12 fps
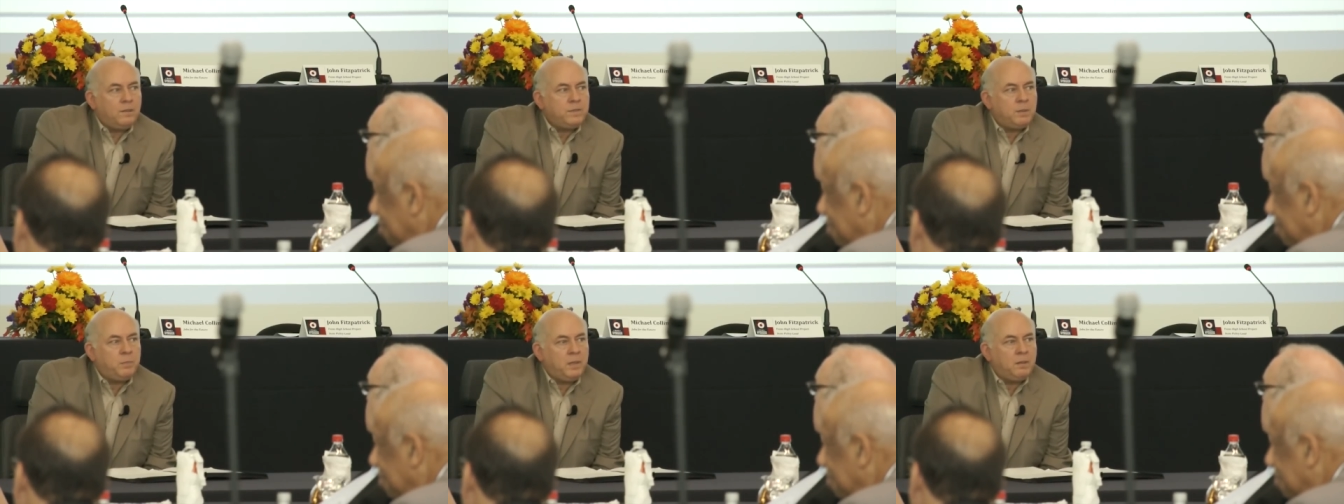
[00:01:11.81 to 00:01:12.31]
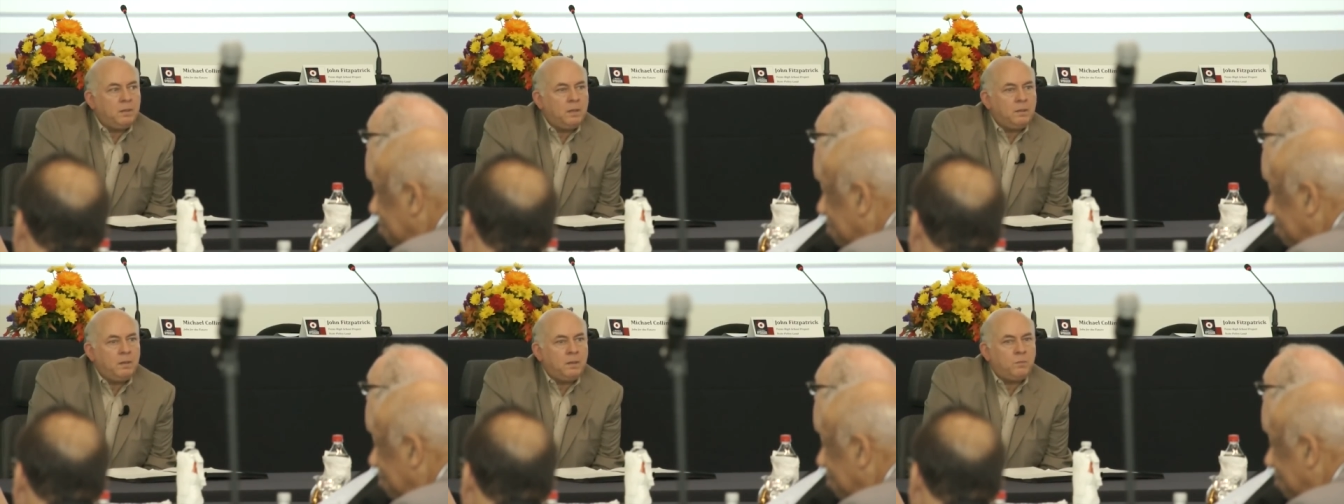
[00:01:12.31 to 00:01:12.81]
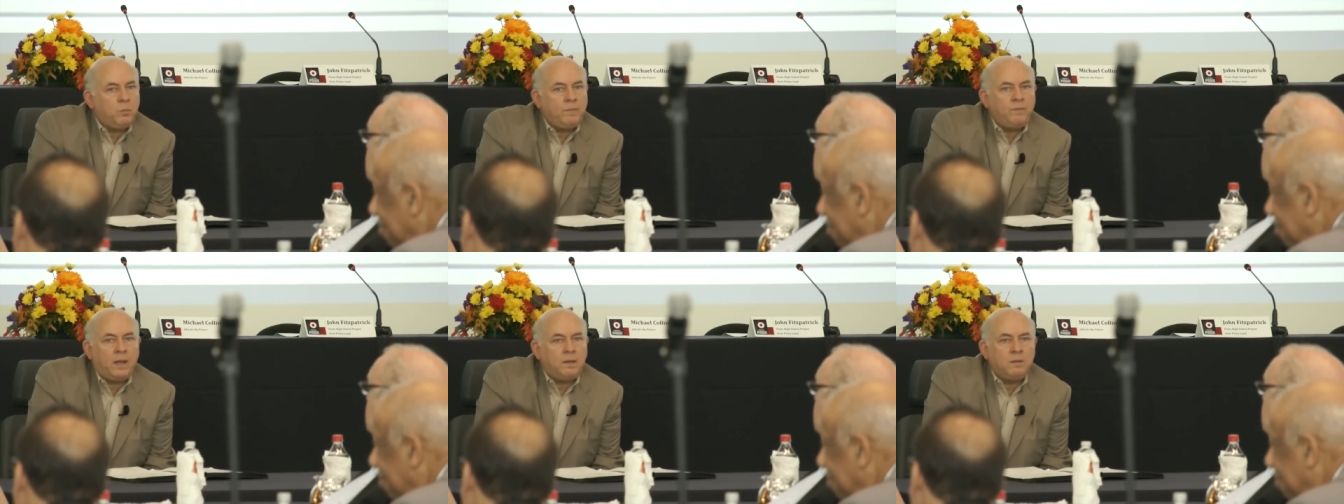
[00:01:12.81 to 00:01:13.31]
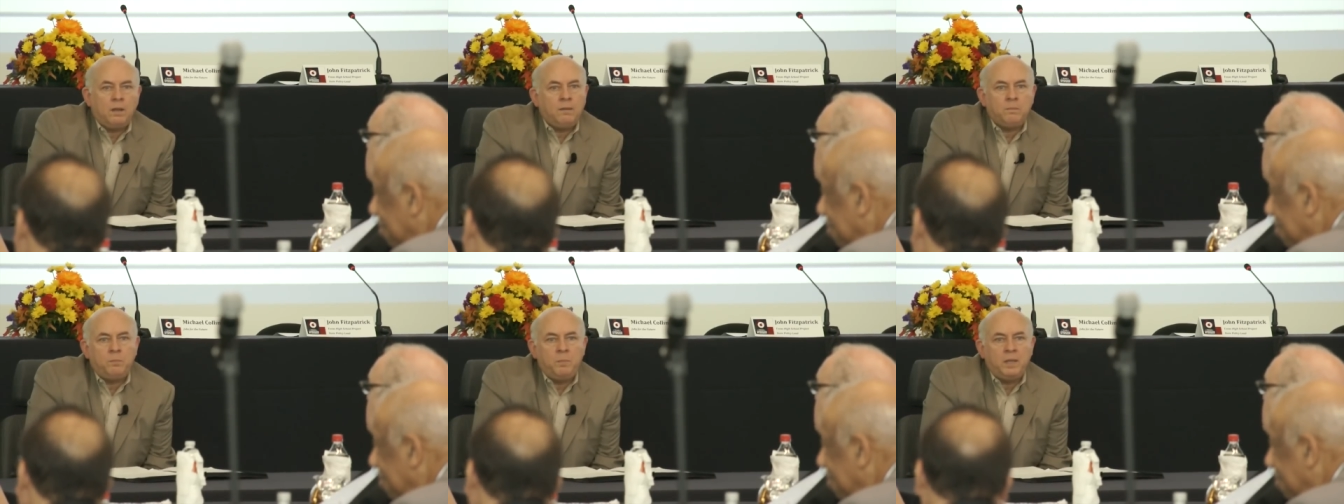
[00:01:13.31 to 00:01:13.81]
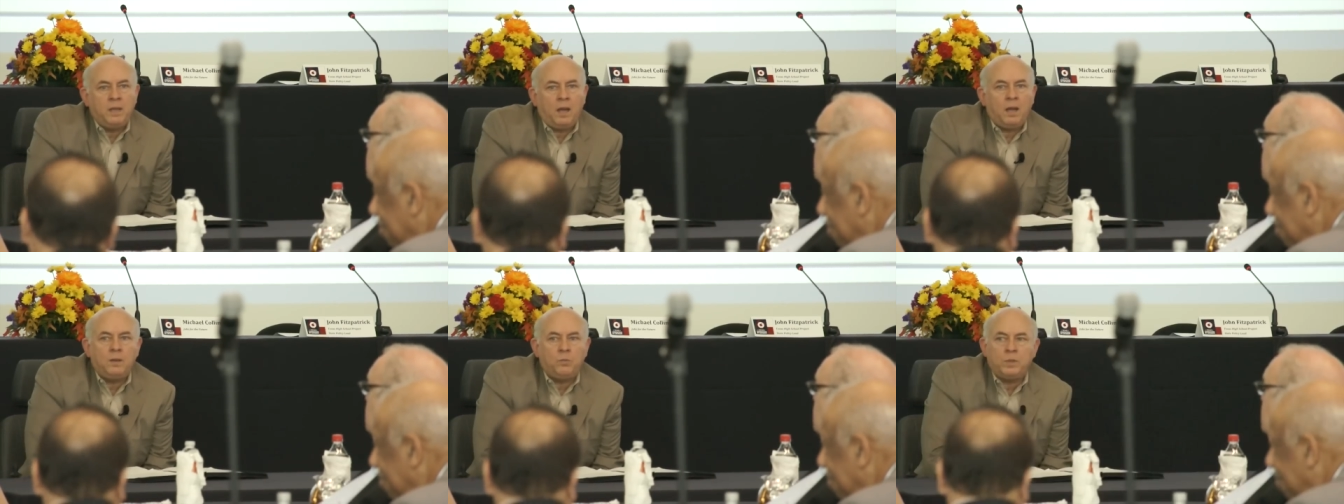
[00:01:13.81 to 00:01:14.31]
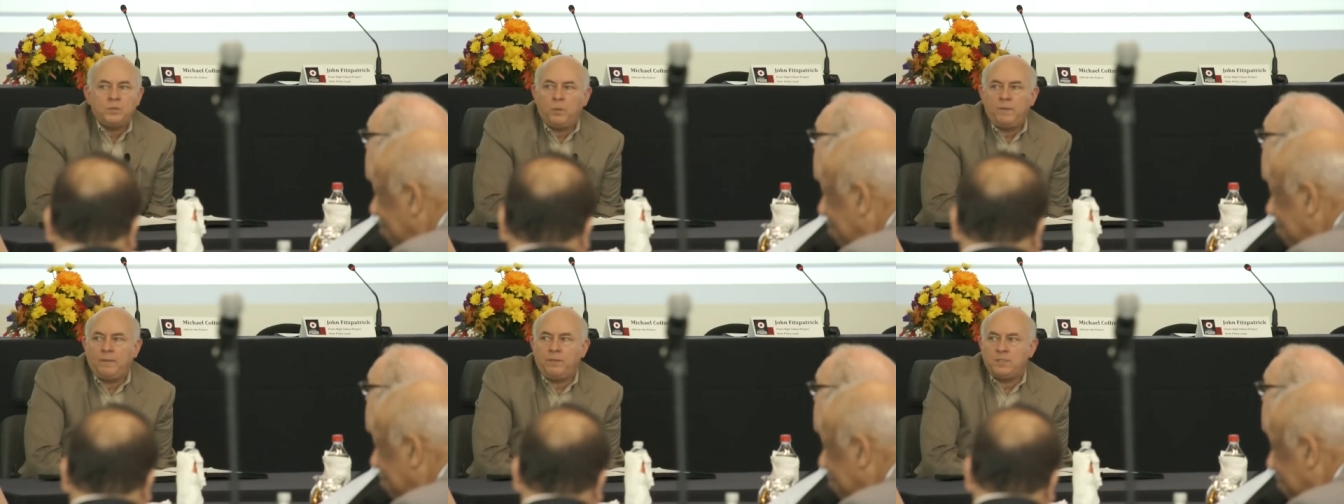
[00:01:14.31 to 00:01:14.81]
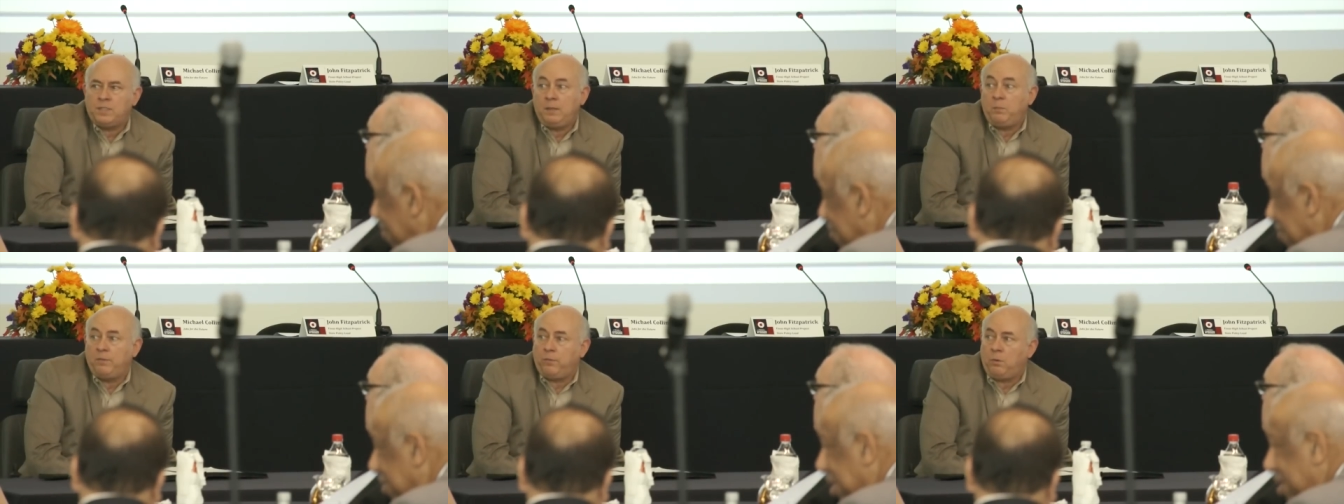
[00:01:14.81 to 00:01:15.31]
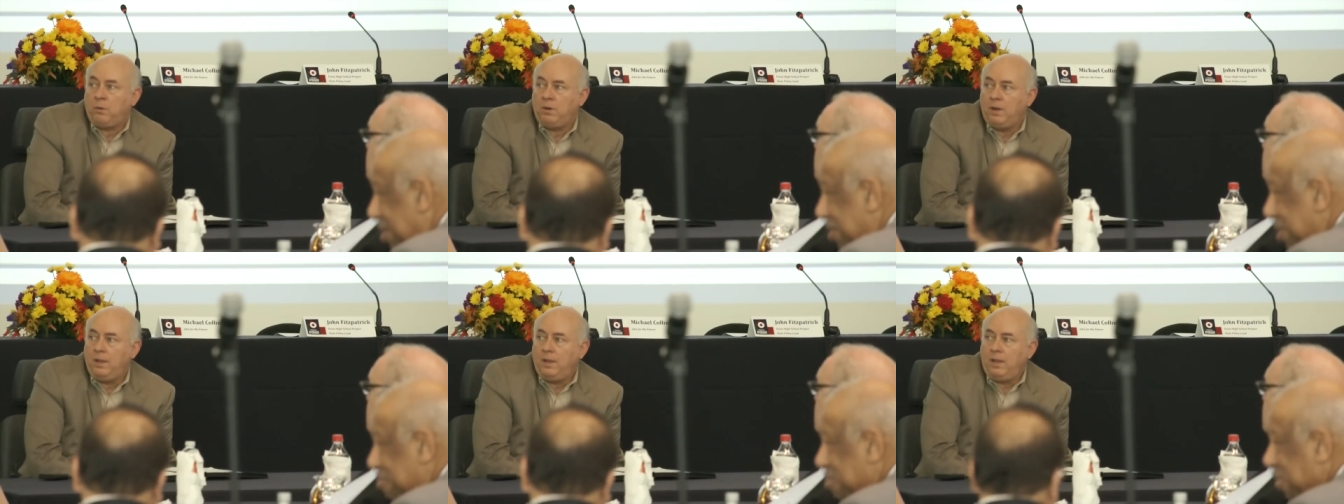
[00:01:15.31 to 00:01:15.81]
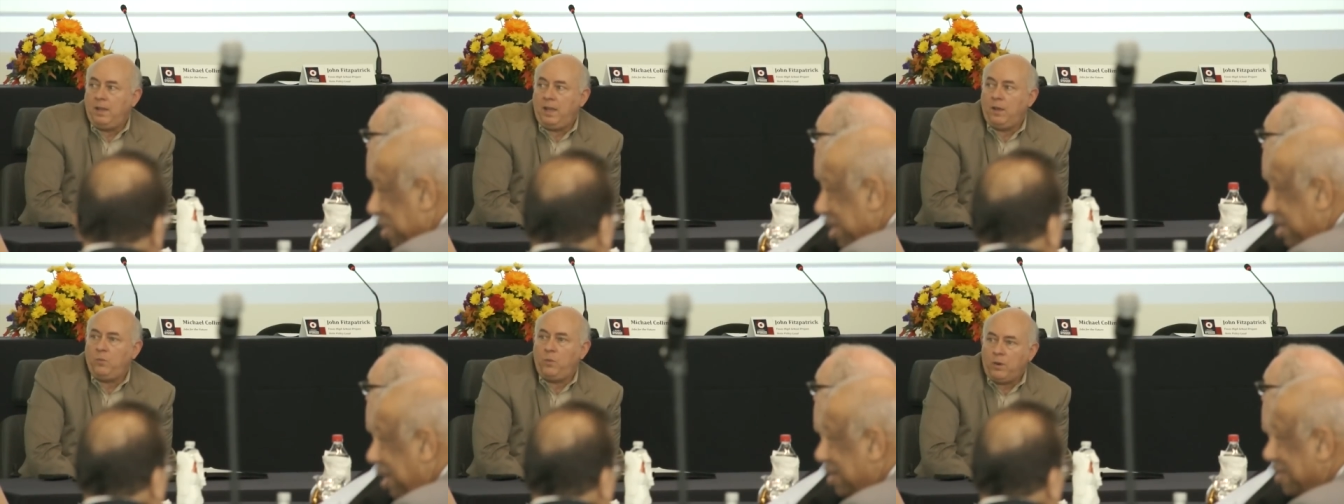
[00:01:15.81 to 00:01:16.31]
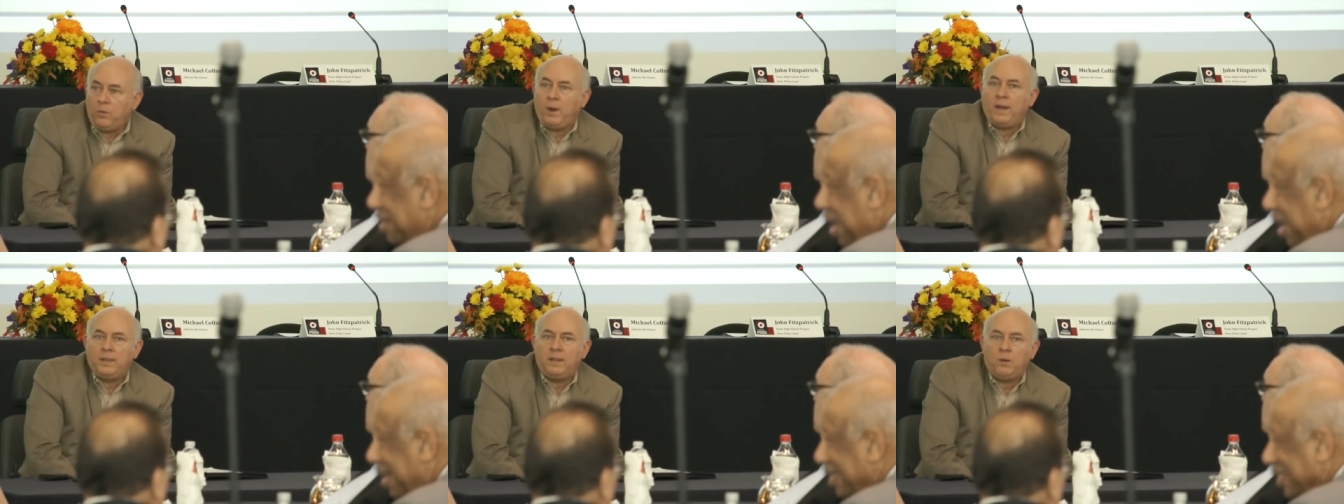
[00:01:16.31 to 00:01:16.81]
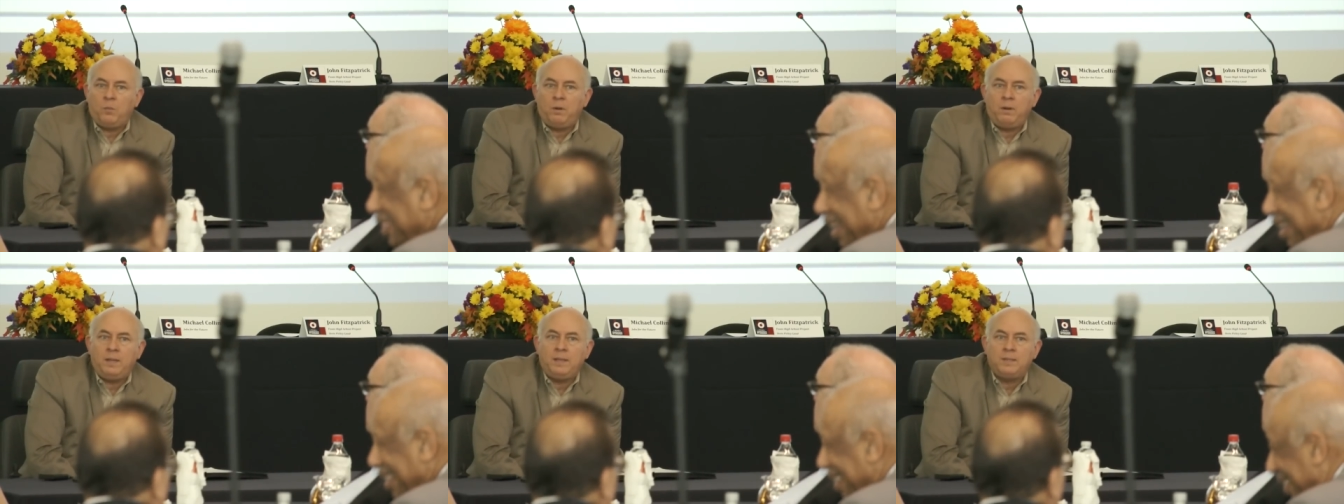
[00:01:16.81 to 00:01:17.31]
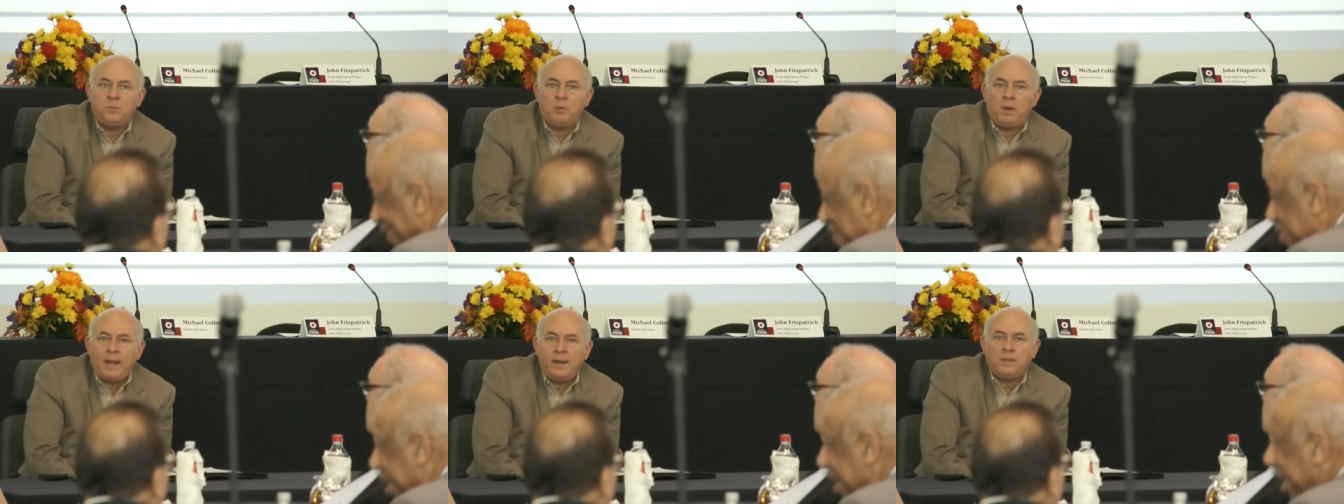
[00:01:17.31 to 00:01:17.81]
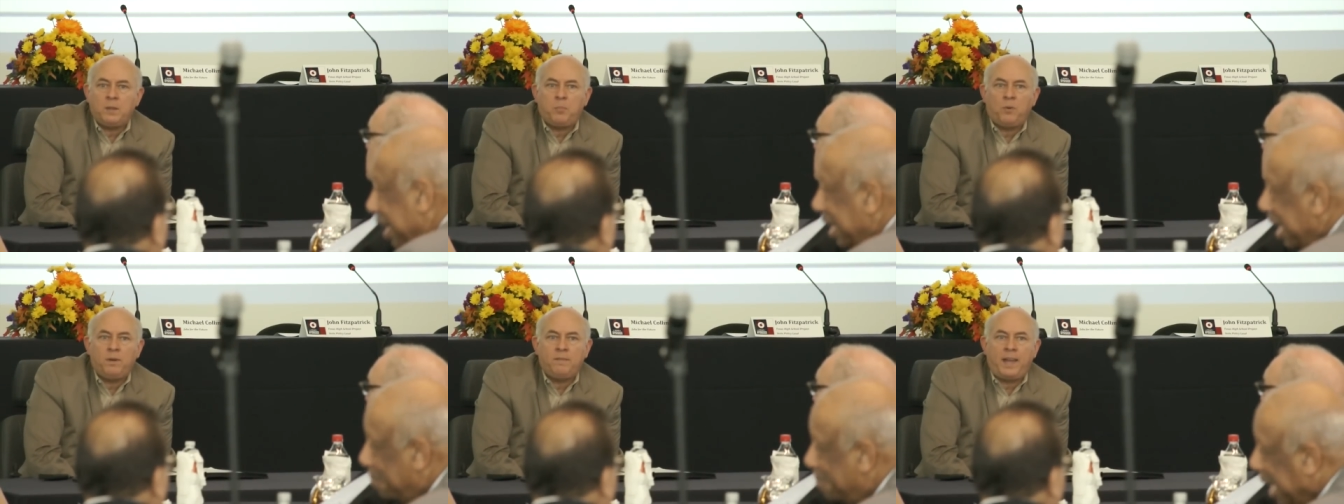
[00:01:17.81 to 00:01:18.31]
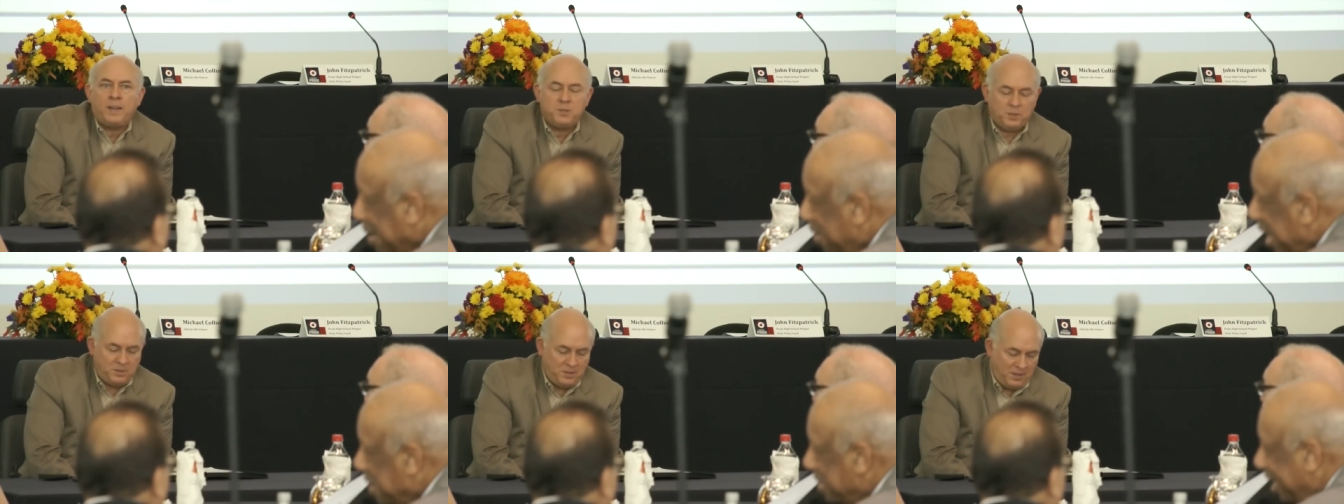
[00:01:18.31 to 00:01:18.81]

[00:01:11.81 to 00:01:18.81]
something that we've not beyond which we've ever seen before, and we're right there where it is. We're right at the point of action.